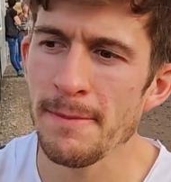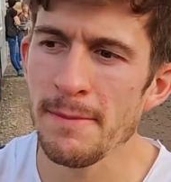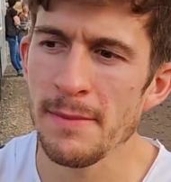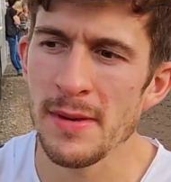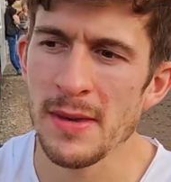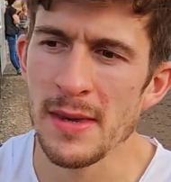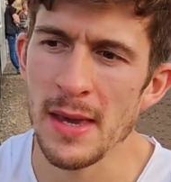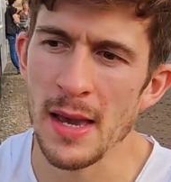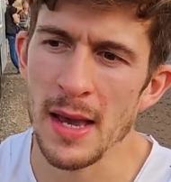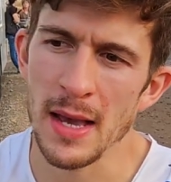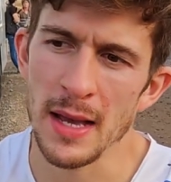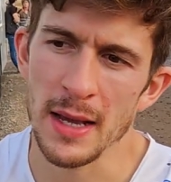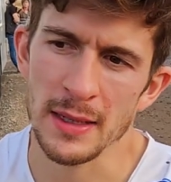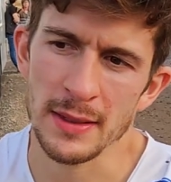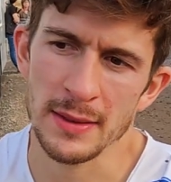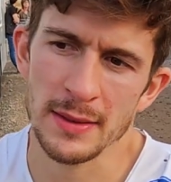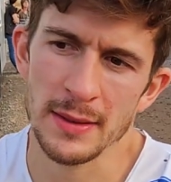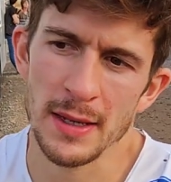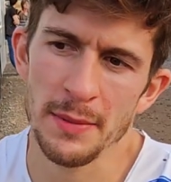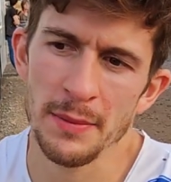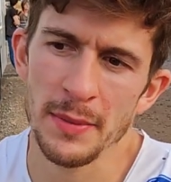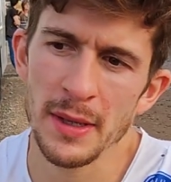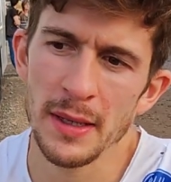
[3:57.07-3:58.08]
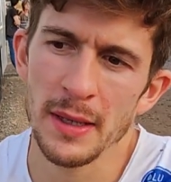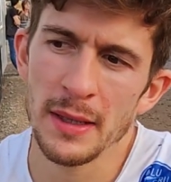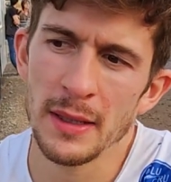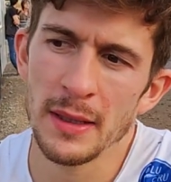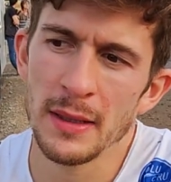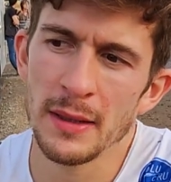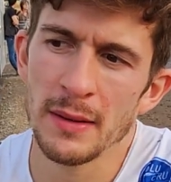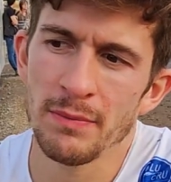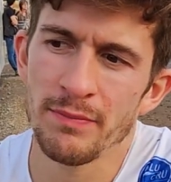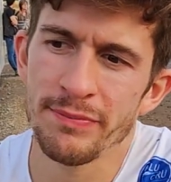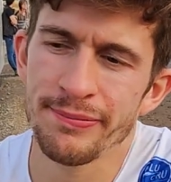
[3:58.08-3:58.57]
Yes, I
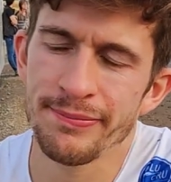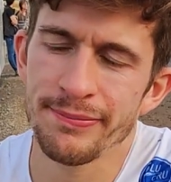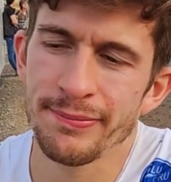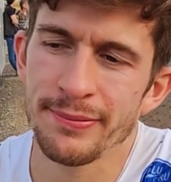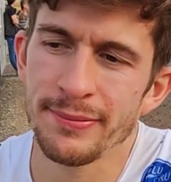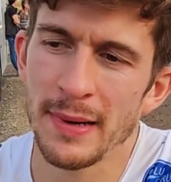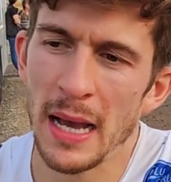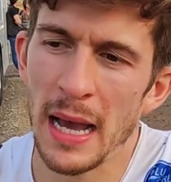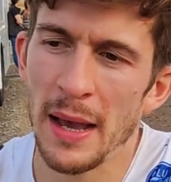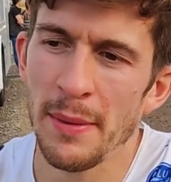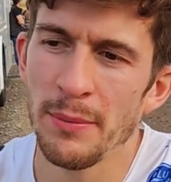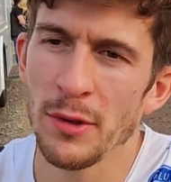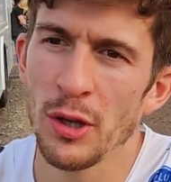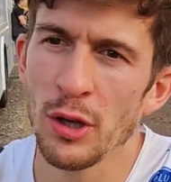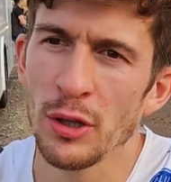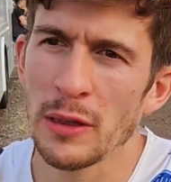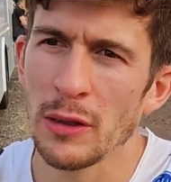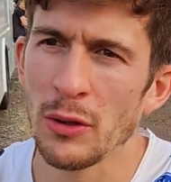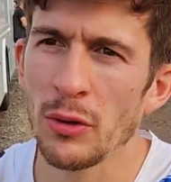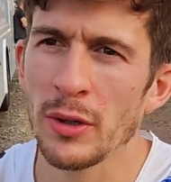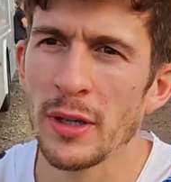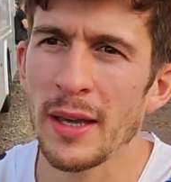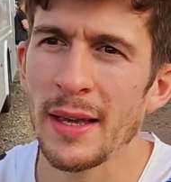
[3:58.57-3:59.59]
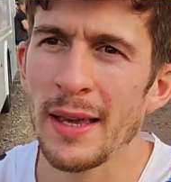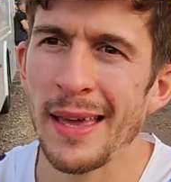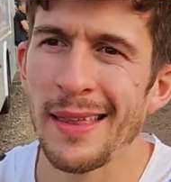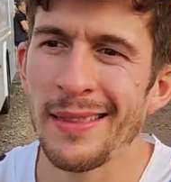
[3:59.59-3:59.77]
mean, I'm not looking at